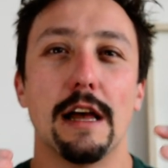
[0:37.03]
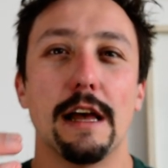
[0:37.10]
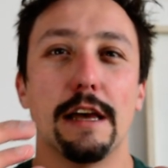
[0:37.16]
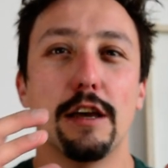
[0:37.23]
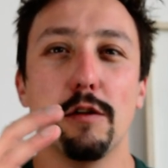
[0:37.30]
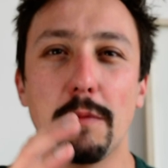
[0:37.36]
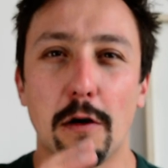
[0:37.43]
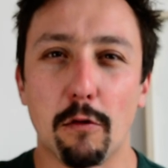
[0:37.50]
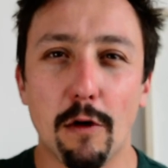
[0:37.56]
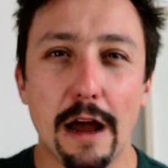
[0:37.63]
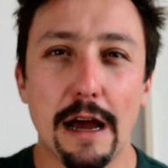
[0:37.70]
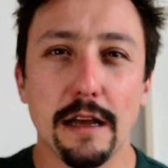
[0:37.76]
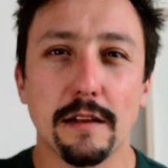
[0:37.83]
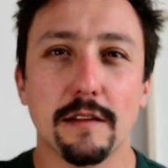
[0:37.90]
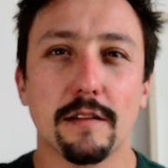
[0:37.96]
human
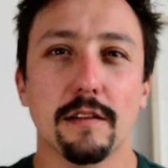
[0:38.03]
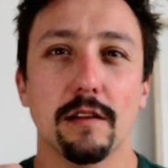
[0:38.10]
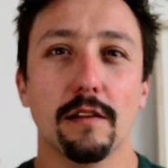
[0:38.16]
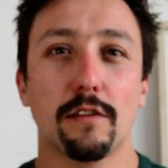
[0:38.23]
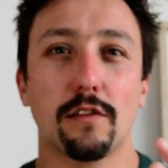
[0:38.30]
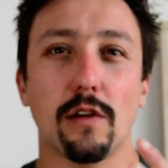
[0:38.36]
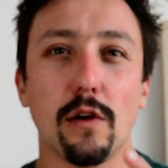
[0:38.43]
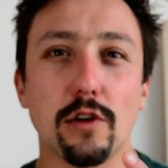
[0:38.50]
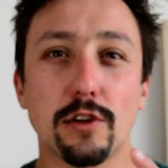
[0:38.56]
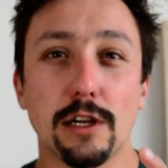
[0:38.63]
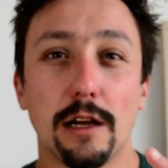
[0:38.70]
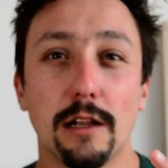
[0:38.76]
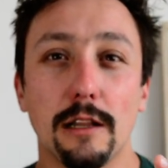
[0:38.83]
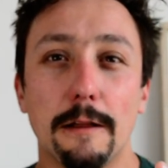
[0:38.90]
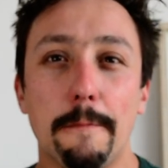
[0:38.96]
rights,
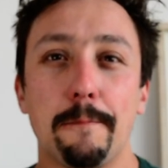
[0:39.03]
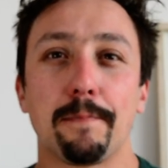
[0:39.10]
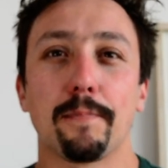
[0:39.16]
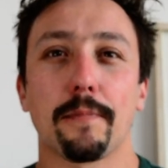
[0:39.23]
social